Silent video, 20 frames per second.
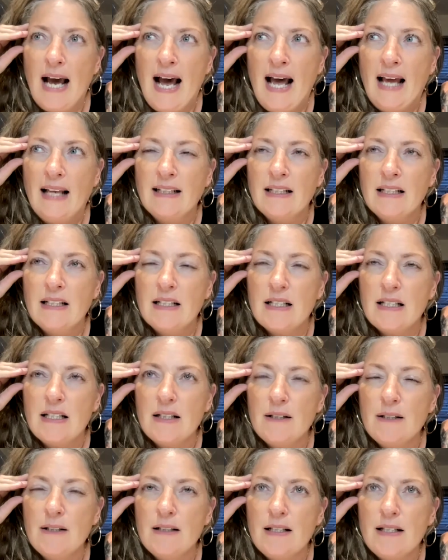and
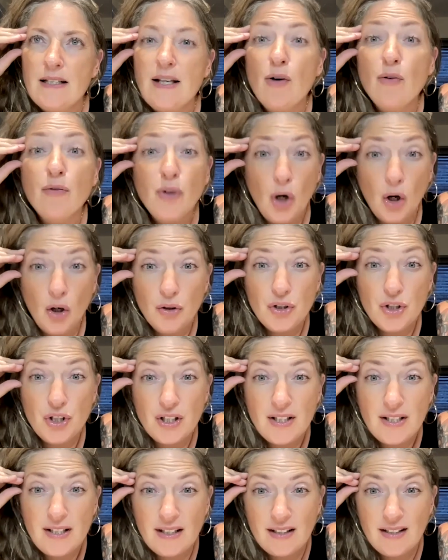
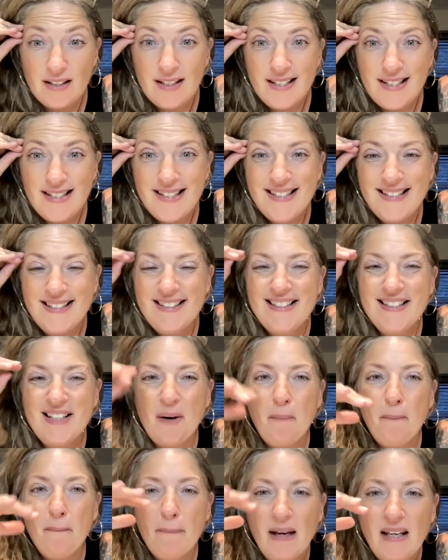self-consciousness
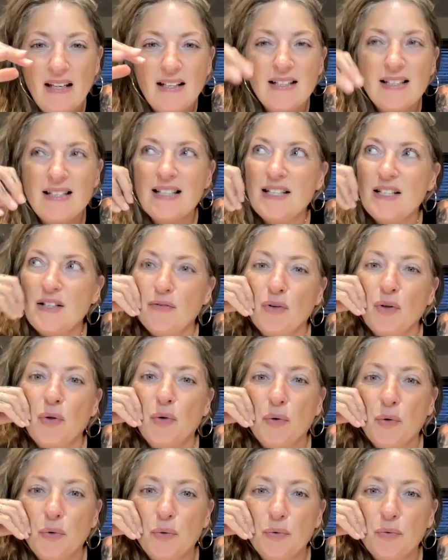that makes it
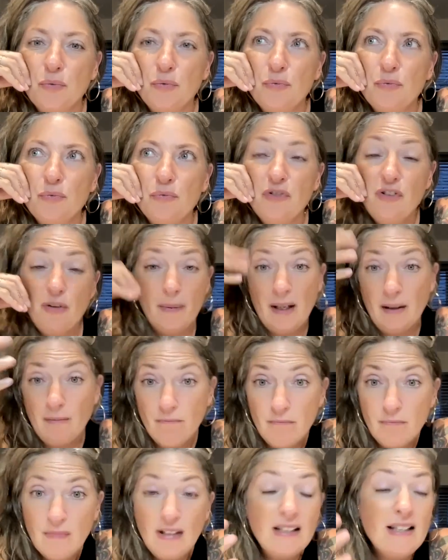difficult for me.
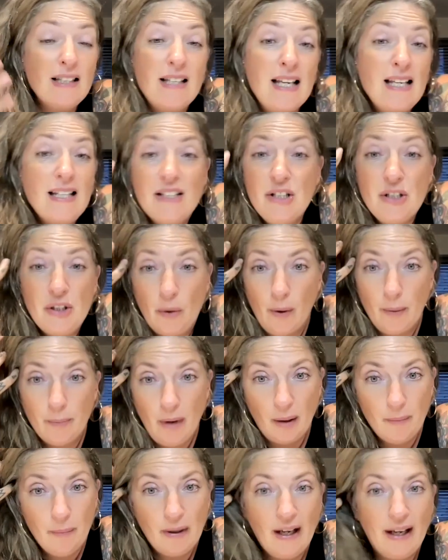You know,
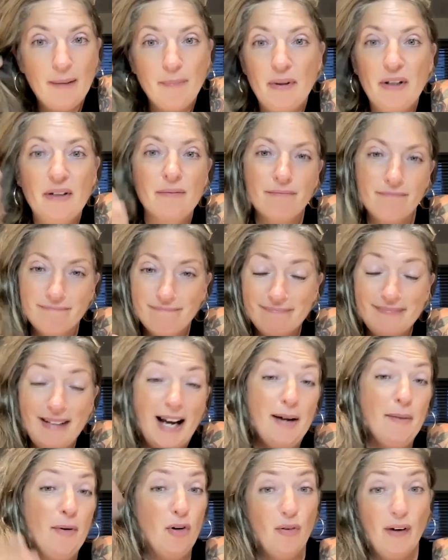I'm a
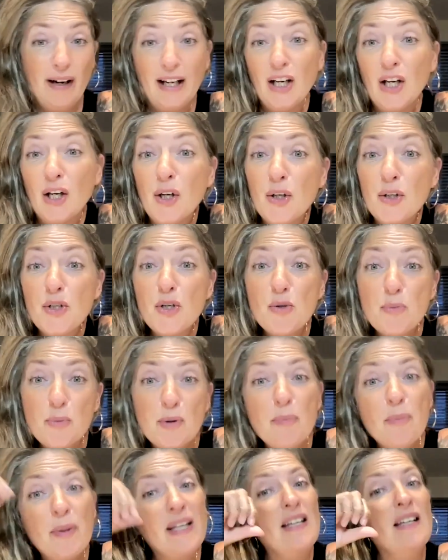regular
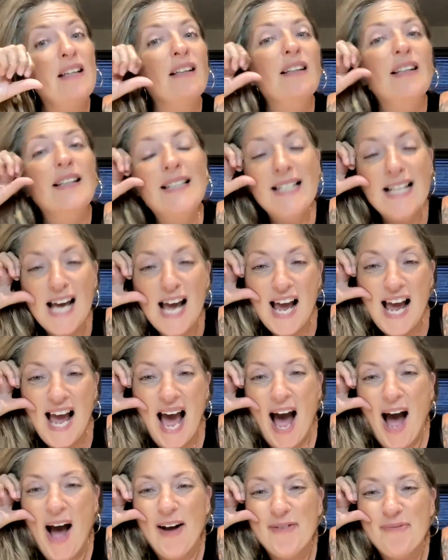human being.
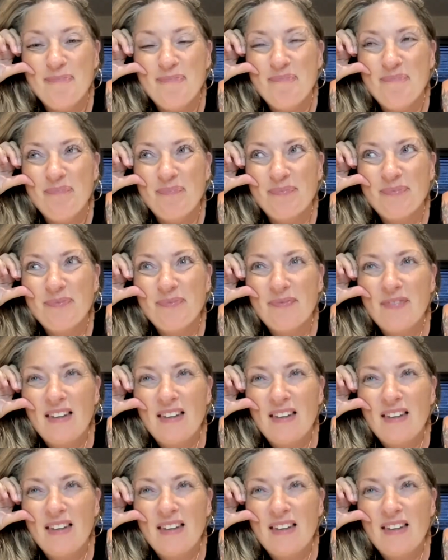And